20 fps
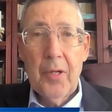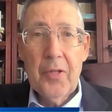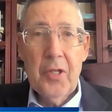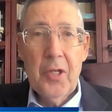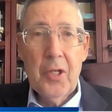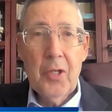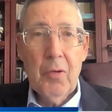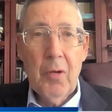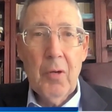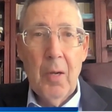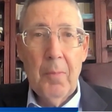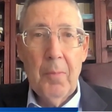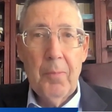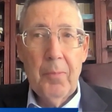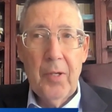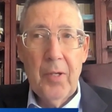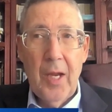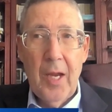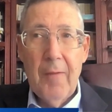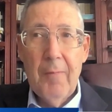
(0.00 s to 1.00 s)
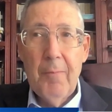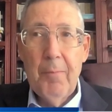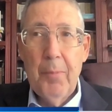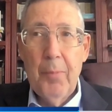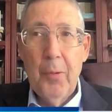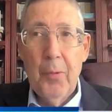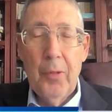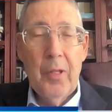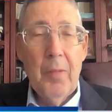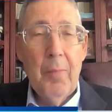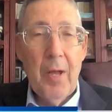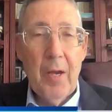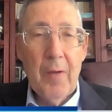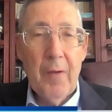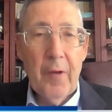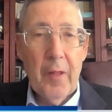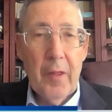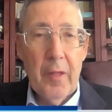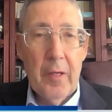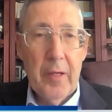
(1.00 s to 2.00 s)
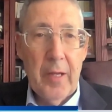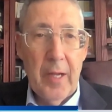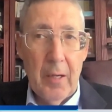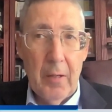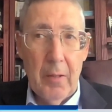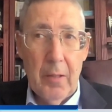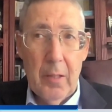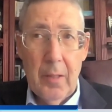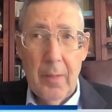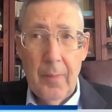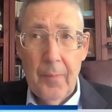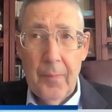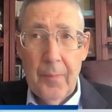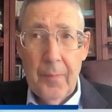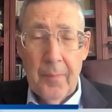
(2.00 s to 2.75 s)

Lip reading: President Trump gave Putin the benefit of the doubt.